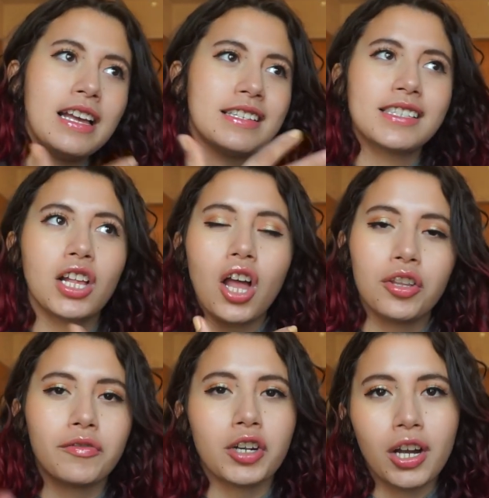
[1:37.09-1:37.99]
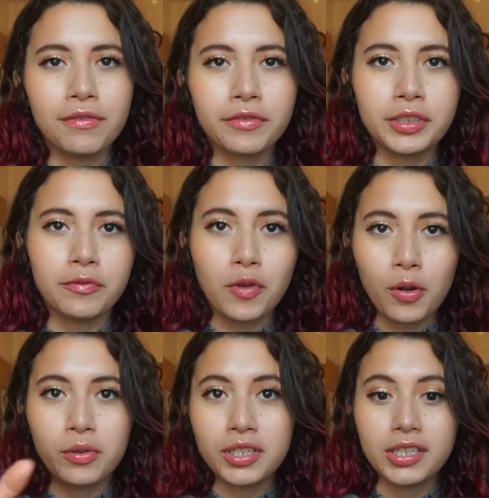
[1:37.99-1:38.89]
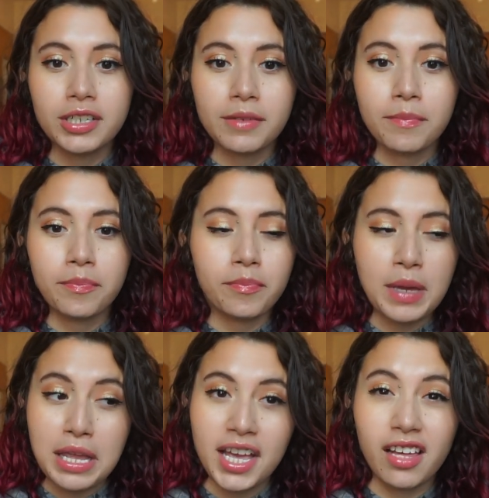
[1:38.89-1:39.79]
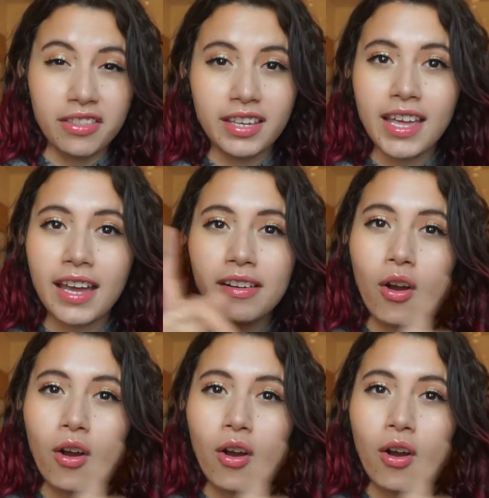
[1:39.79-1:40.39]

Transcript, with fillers: still on the recovery road to being healthy again.